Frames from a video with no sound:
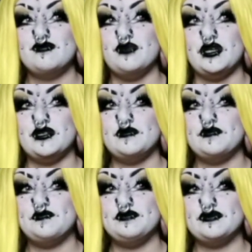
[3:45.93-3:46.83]
But
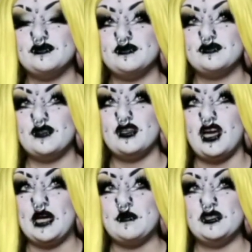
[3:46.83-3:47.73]

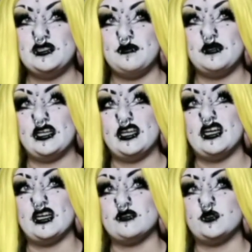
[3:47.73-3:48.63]
I was planning
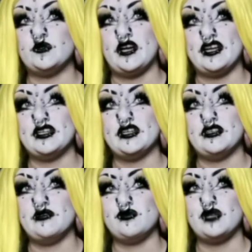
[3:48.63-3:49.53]
on trying to get a
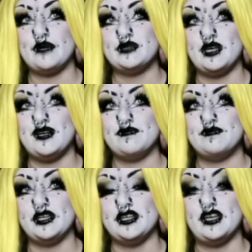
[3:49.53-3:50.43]
new laptop,
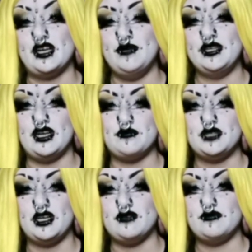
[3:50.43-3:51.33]
like a gaming
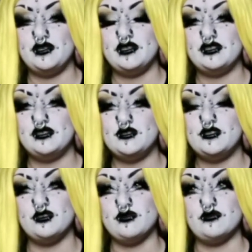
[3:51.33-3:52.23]
laptop,
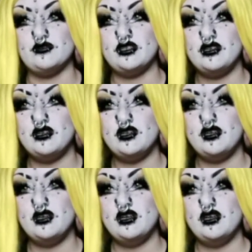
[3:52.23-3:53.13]
soon.
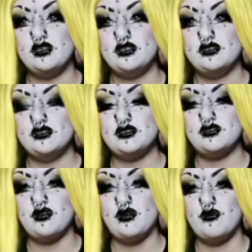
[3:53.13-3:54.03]

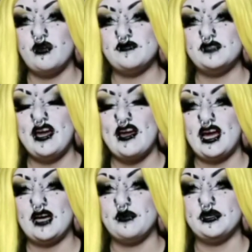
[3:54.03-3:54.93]
So if that
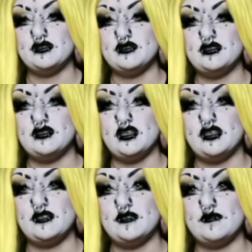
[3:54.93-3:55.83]
happens, then
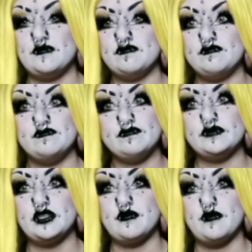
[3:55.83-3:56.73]

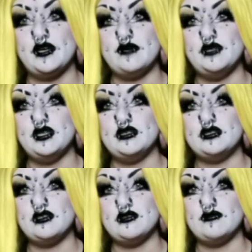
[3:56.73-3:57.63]
there might be
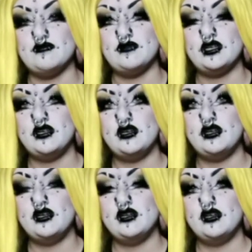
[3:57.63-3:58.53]
some
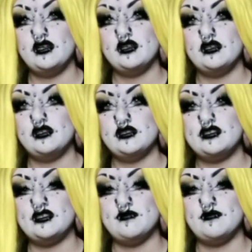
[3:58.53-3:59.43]

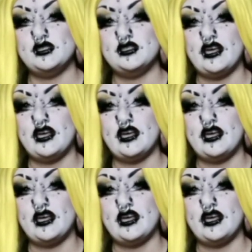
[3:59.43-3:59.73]
Sims